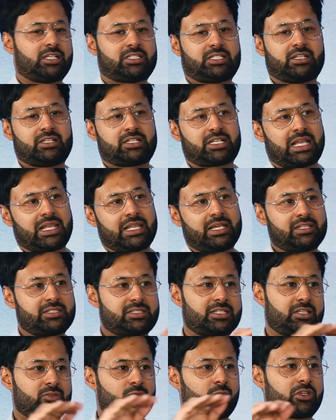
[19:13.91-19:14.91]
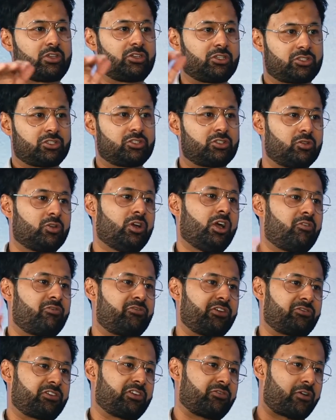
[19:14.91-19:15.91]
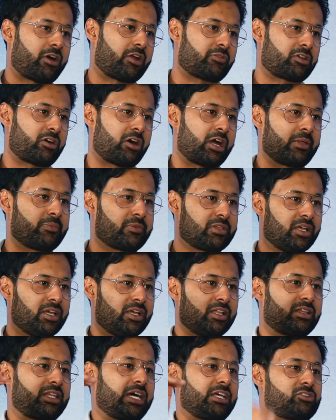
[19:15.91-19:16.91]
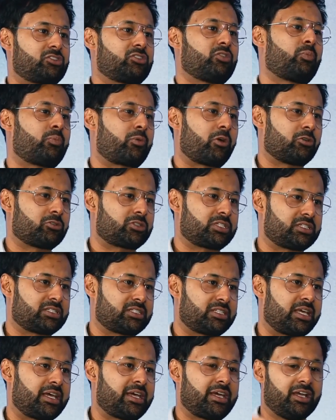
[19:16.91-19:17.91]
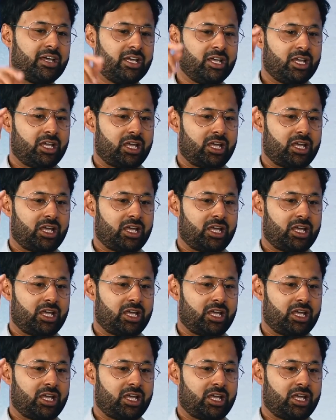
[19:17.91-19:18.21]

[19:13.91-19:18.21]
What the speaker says: I said, it clearly says what you need to do 55 times. That's your process there.